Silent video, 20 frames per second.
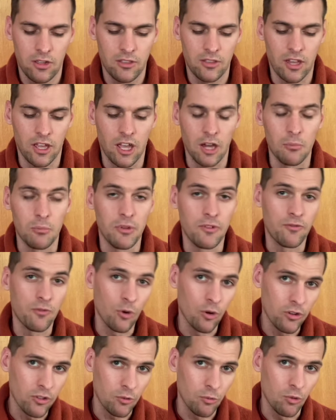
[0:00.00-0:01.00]
that come
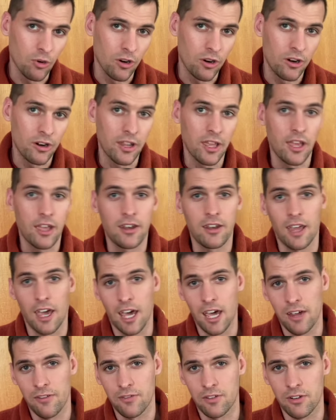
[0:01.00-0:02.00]
before the word and
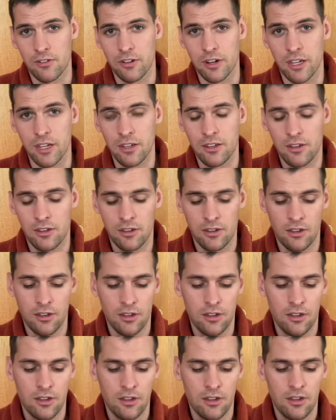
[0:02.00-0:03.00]
after it
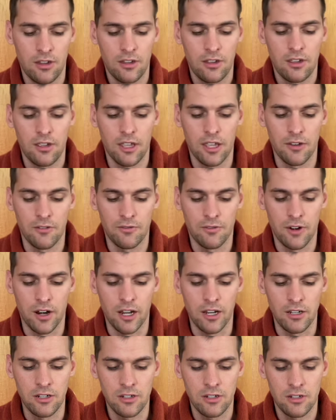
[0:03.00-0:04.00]
in
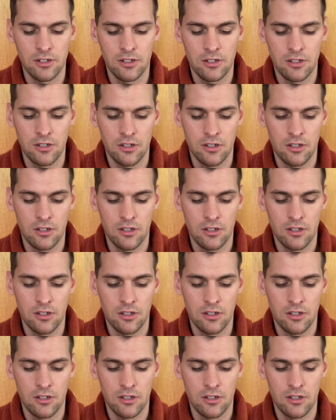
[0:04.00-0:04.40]
French